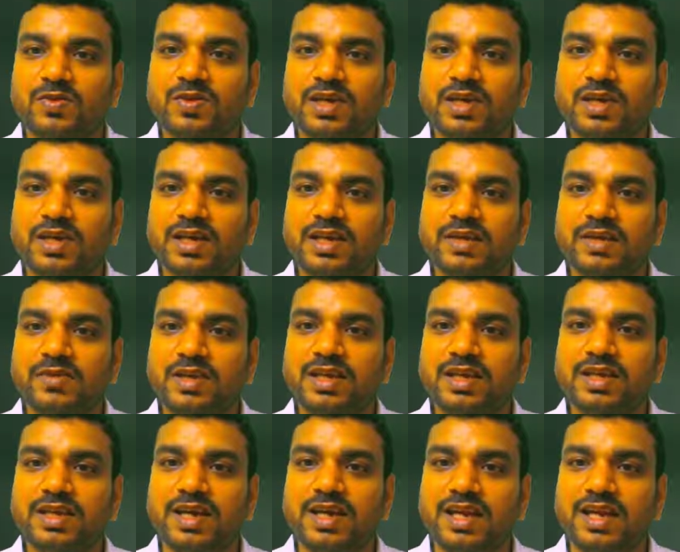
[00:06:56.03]
okay,
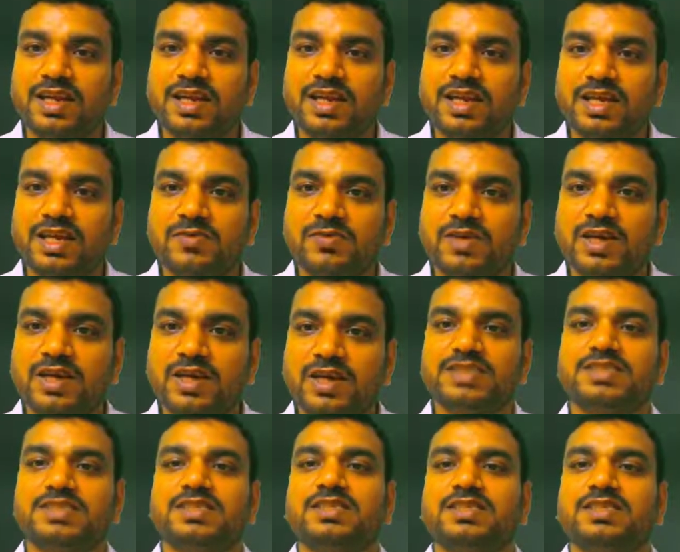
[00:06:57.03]
covering unequal
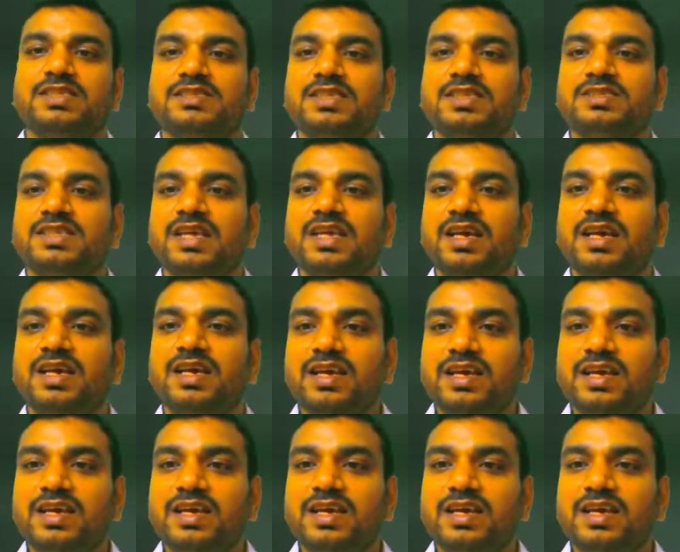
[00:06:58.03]
distances